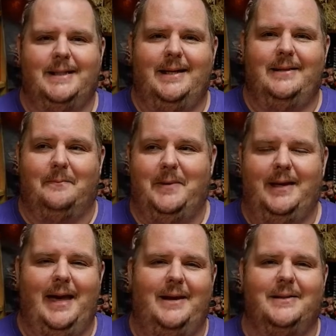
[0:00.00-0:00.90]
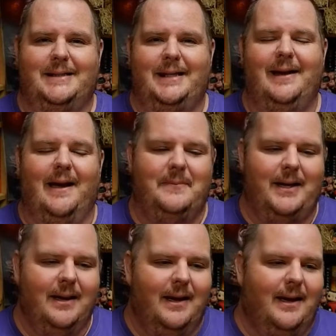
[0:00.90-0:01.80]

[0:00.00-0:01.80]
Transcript: the pink ARC copy,